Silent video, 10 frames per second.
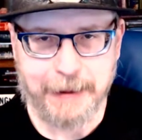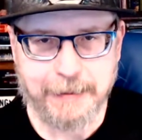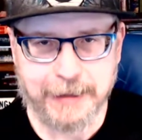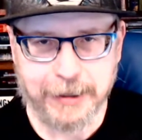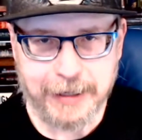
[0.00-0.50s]

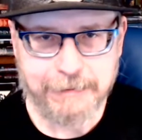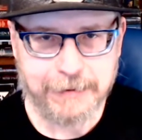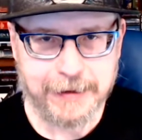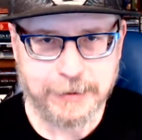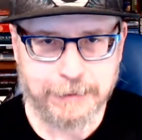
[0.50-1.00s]
I'd been looking
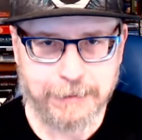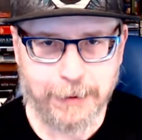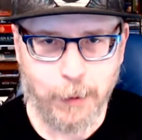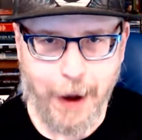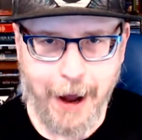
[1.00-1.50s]
for this one for
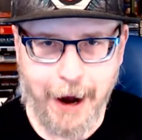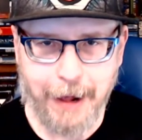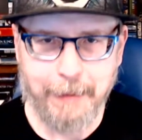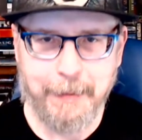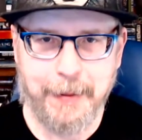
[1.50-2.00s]
a
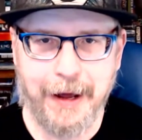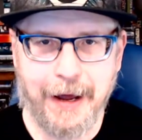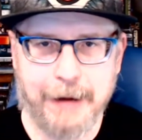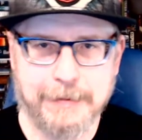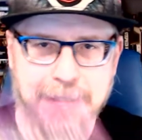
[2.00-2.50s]
while, but
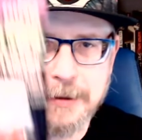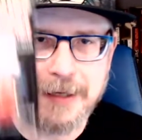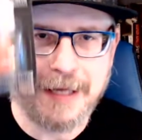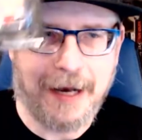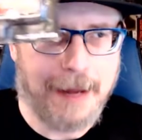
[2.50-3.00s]
I was able to
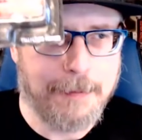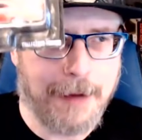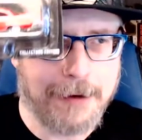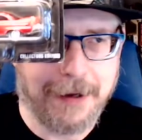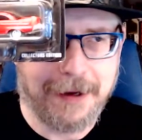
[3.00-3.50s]
get a
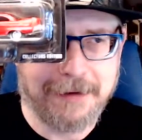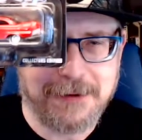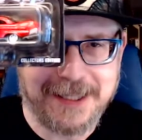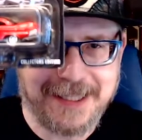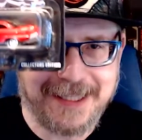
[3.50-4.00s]
model of
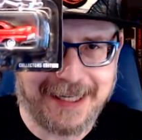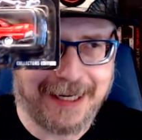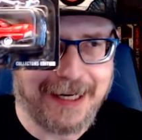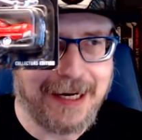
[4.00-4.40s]
Christine.